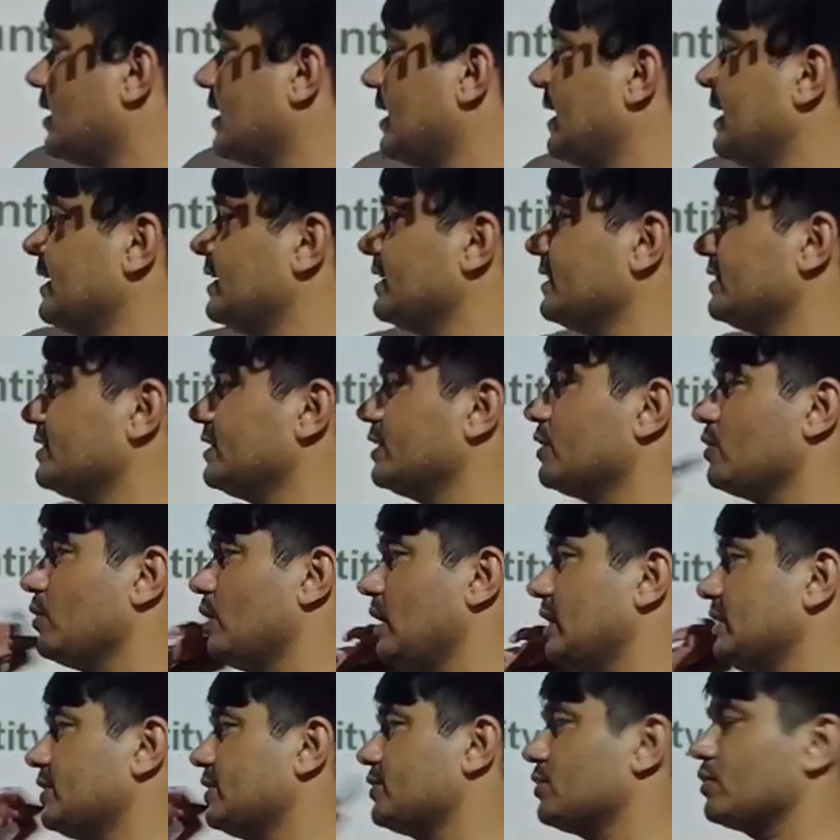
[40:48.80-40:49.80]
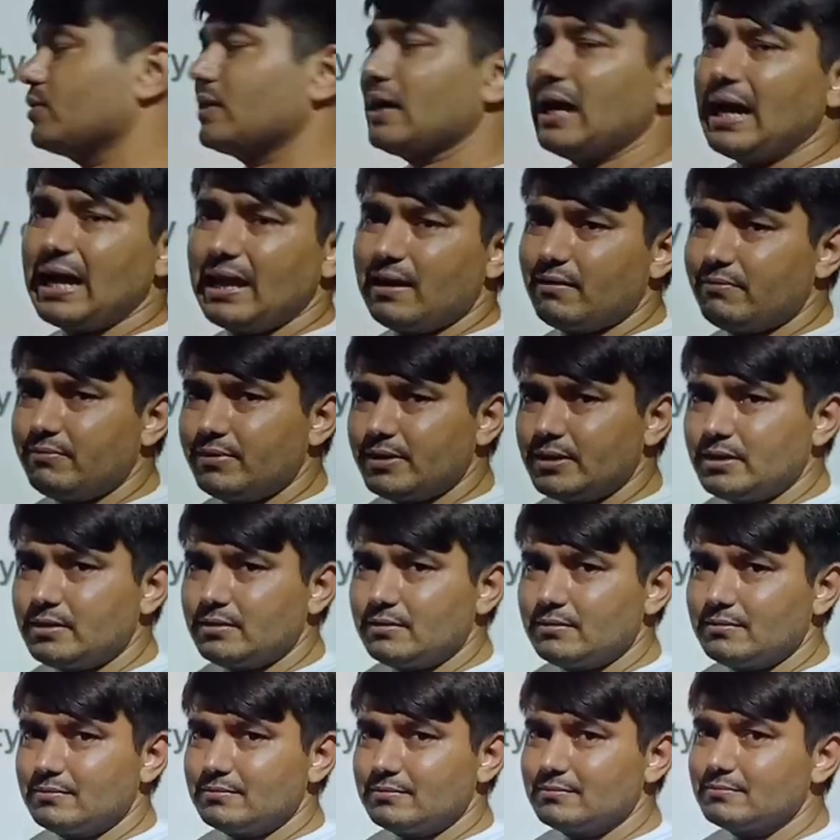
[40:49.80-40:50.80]
Current is equal to
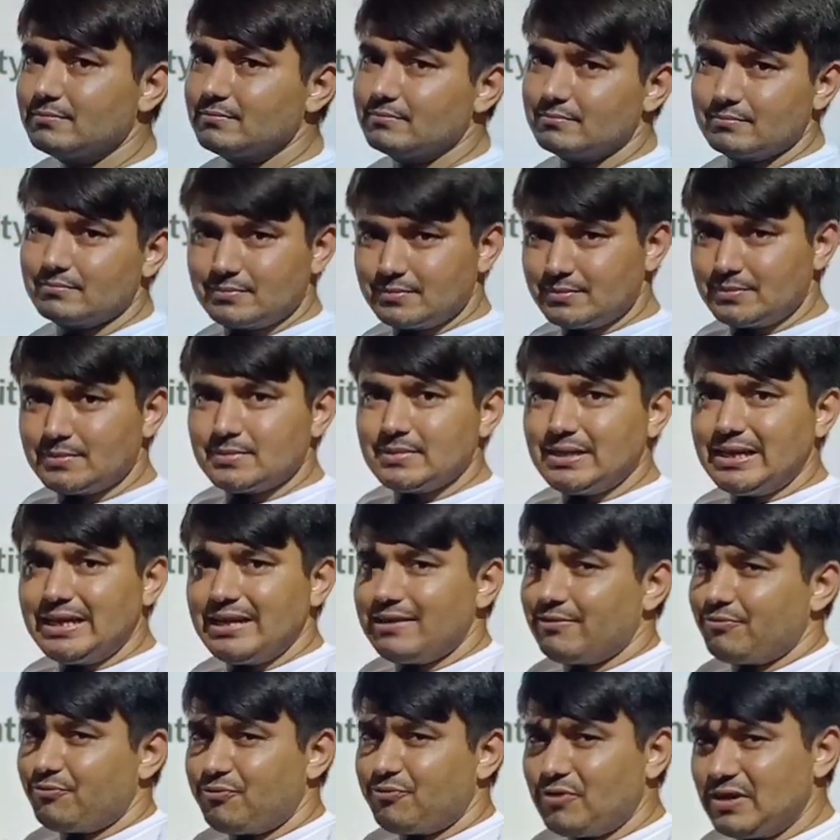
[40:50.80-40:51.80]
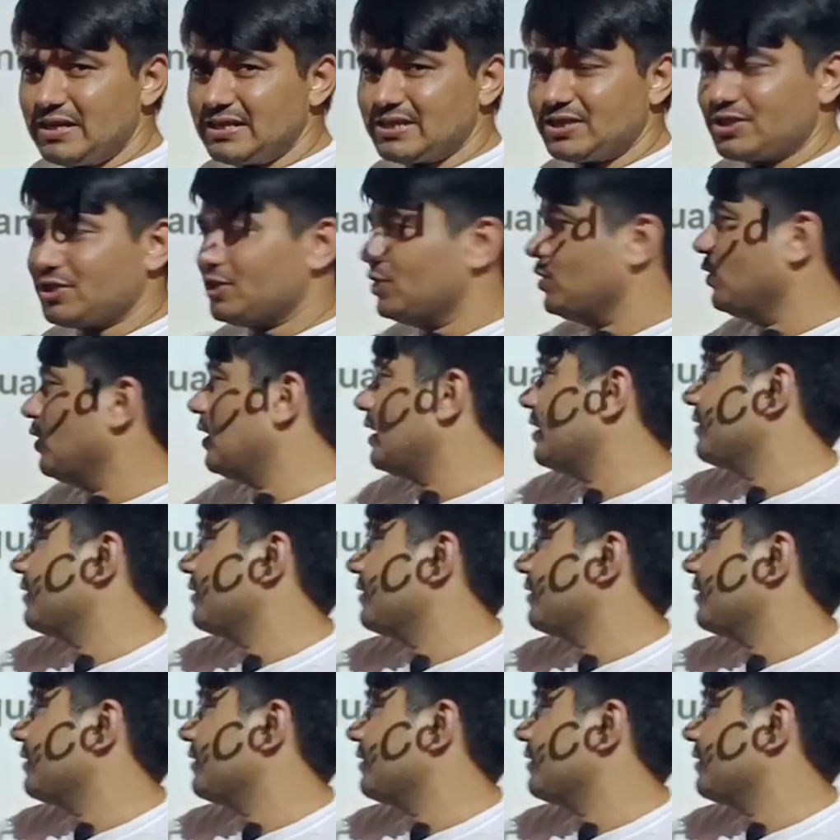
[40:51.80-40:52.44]
Kelvin. In first